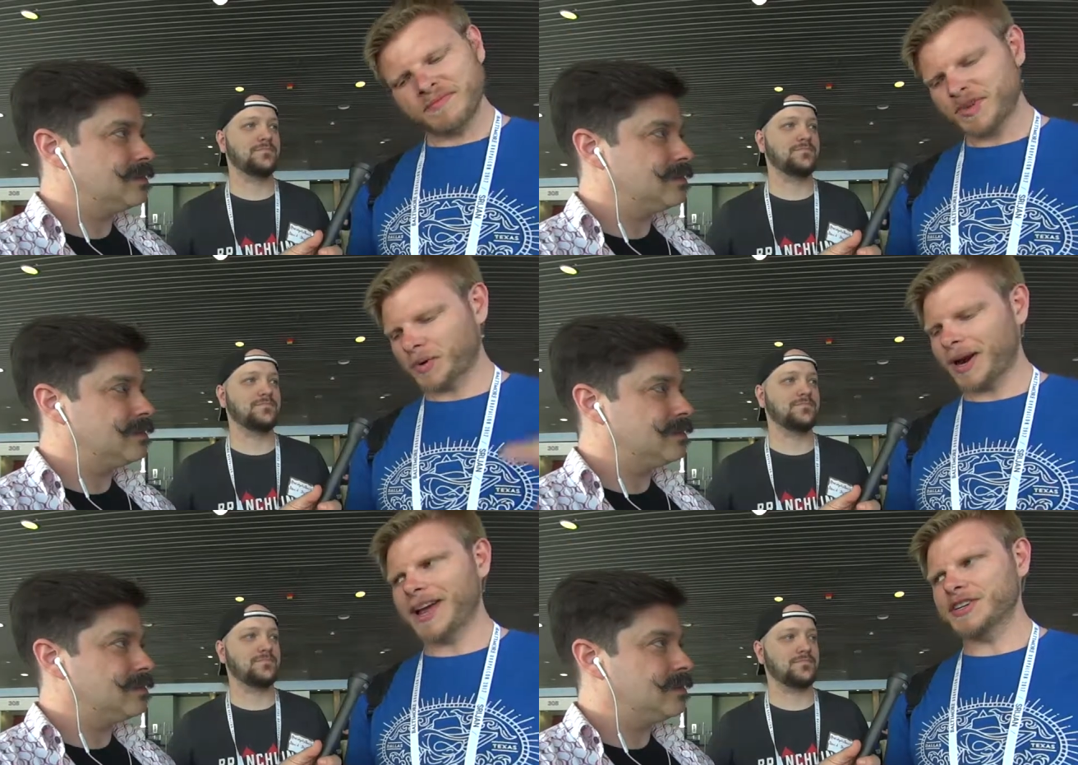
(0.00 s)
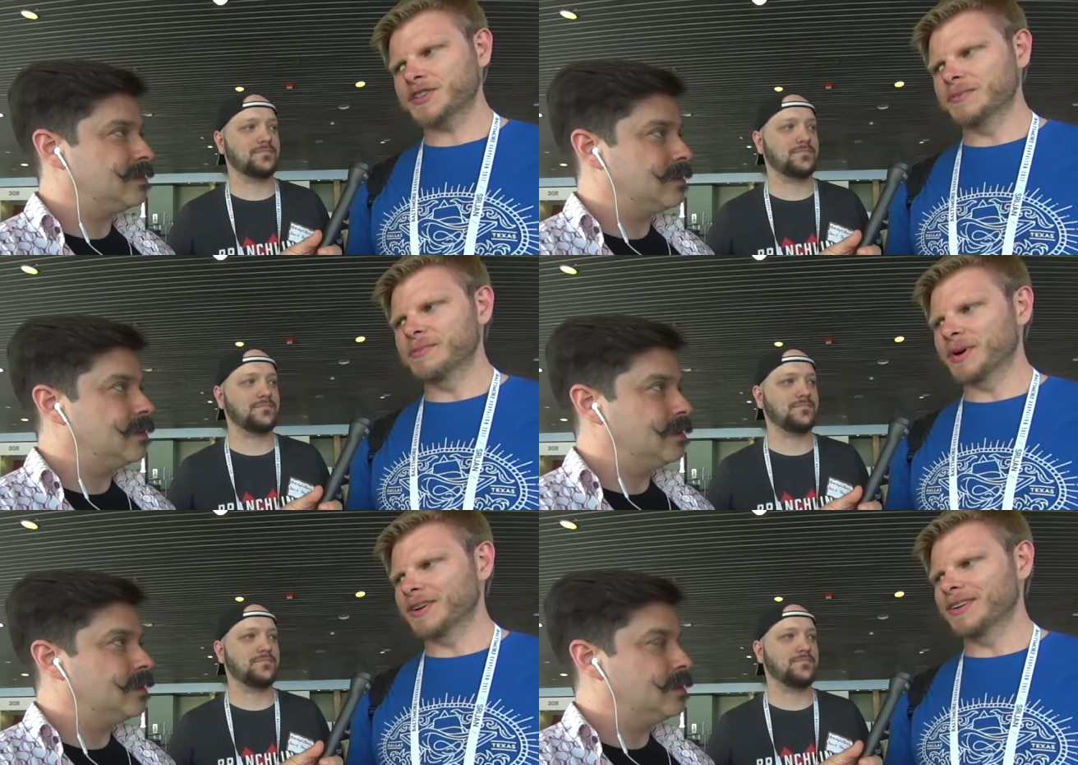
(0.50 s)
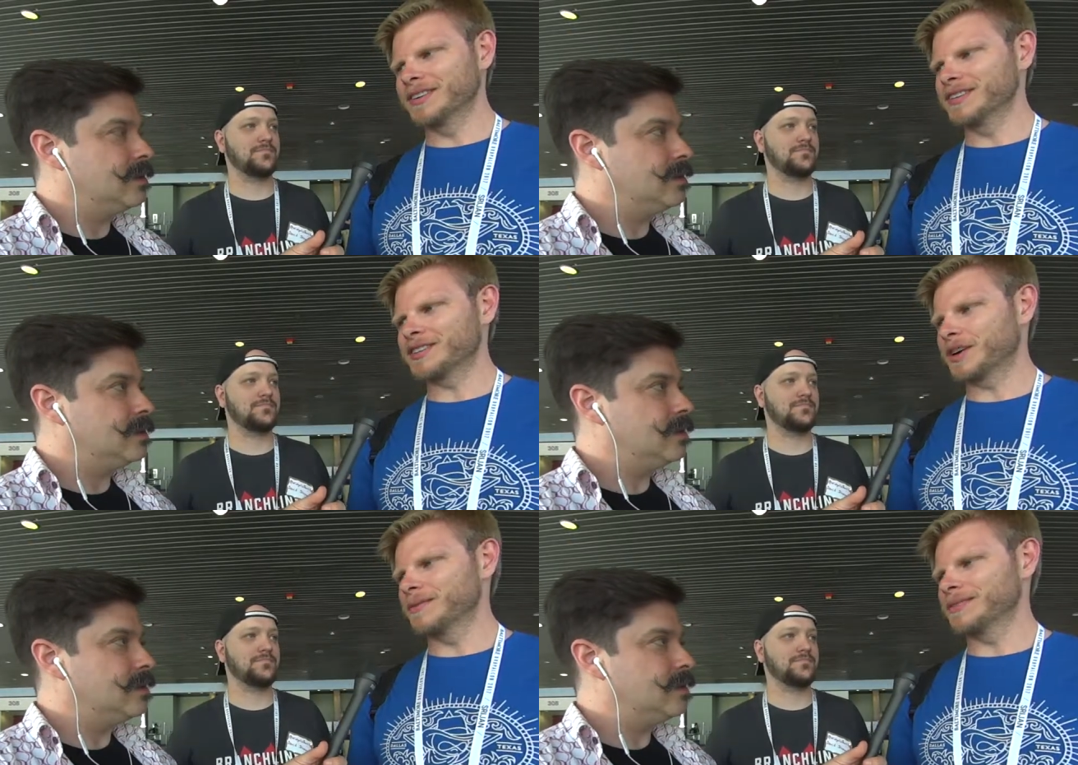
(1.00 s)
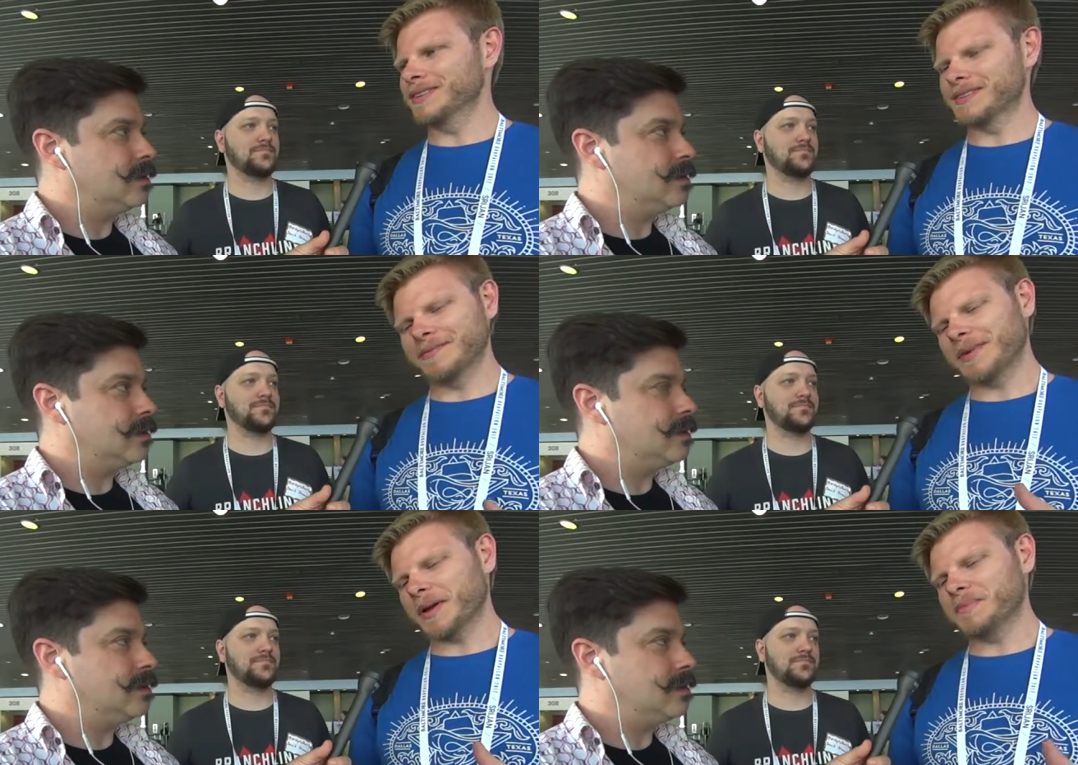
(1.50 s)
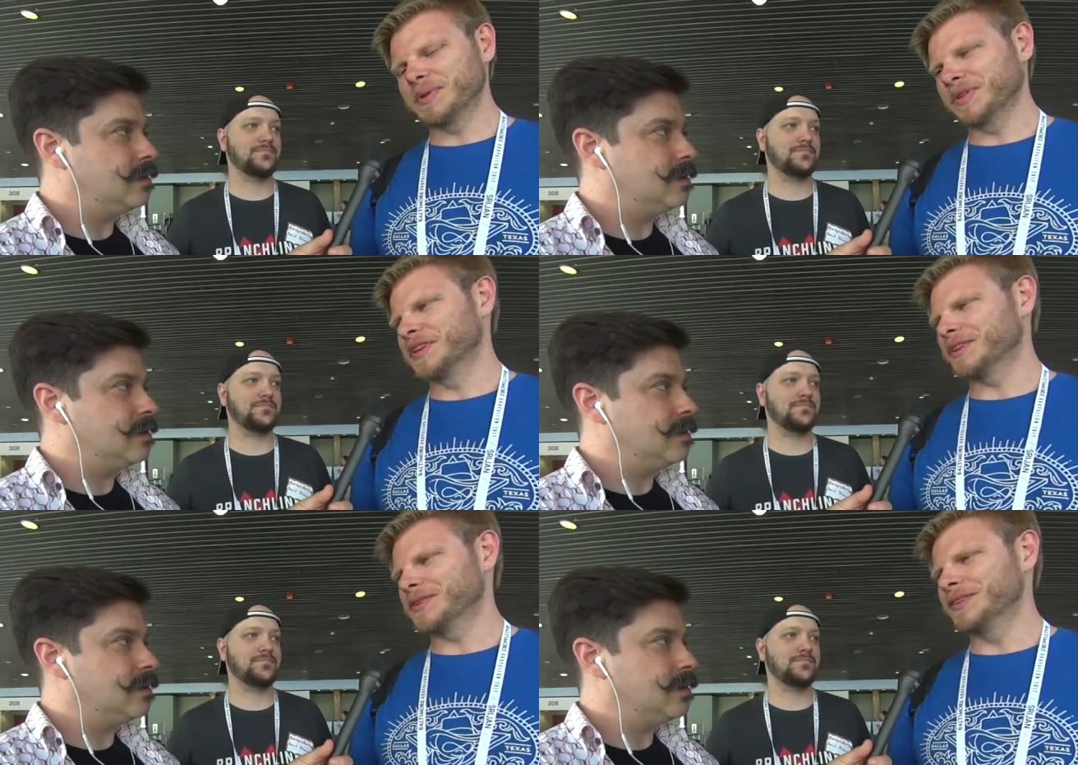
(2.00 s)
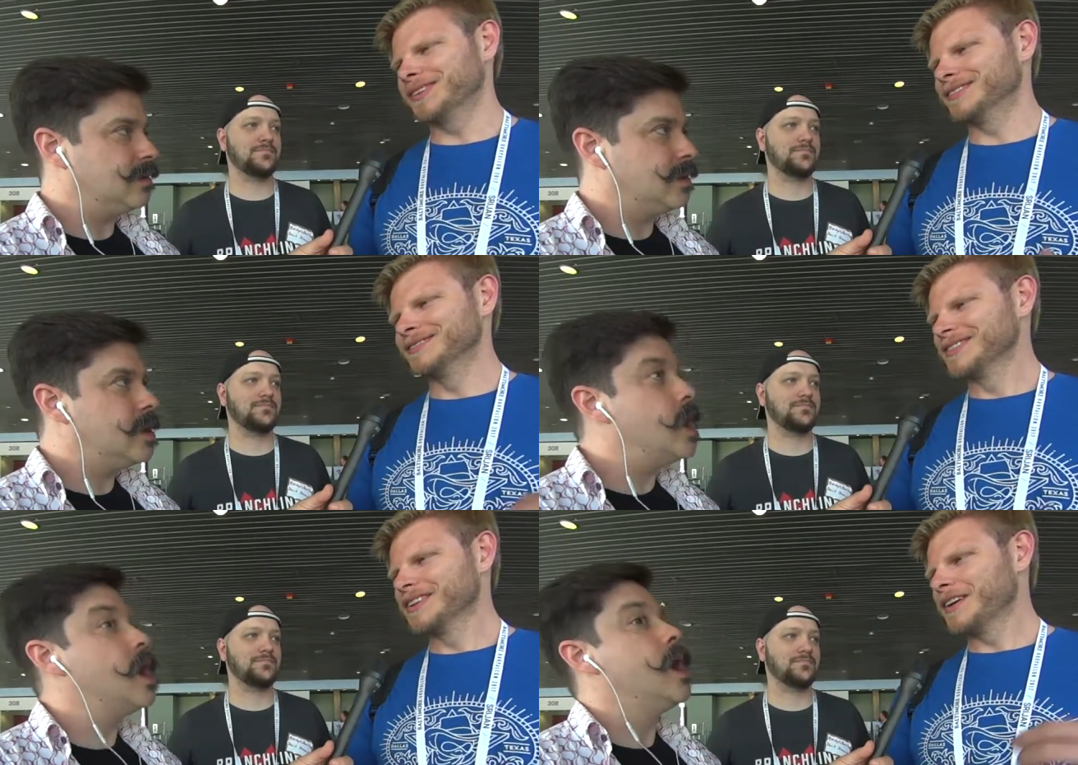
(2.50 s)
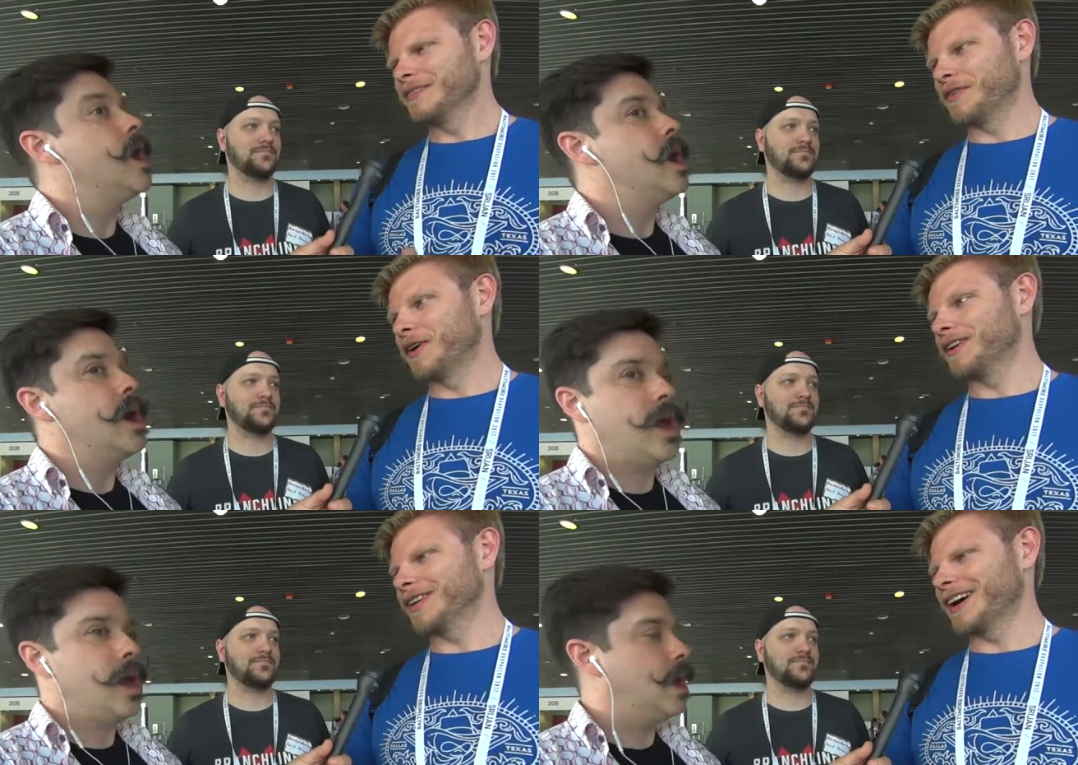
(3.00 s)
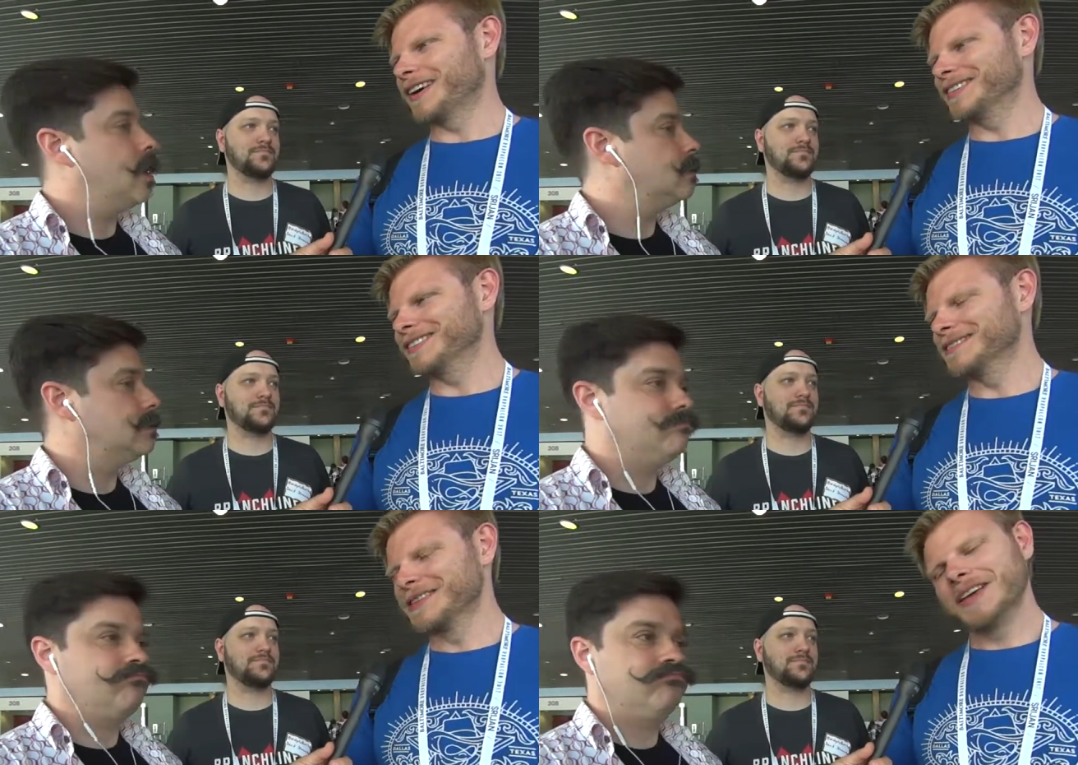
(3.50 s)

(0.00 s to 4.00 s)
Speaker 1: crashed and burned in terms of like political fallout, and